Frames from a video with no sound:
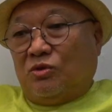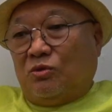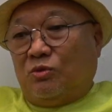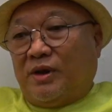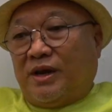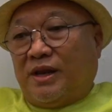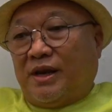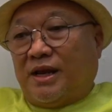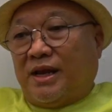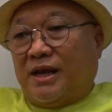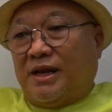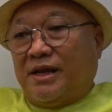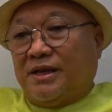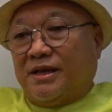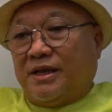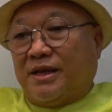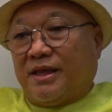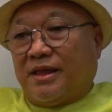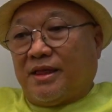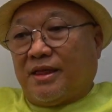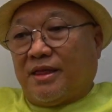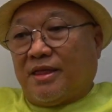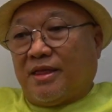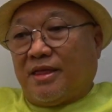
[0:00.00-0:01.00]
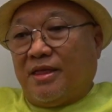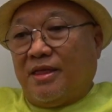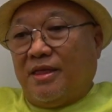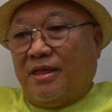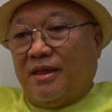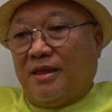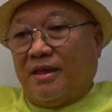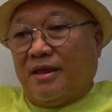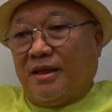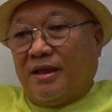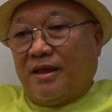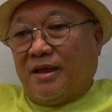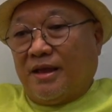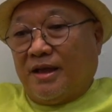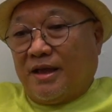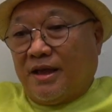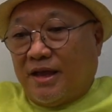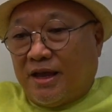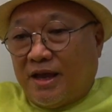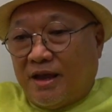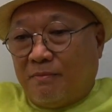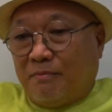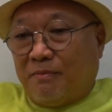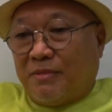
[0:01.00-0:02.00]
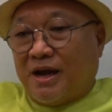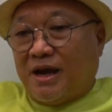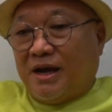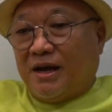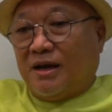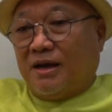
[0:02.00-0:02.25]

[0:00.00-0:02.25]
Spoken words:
when I came back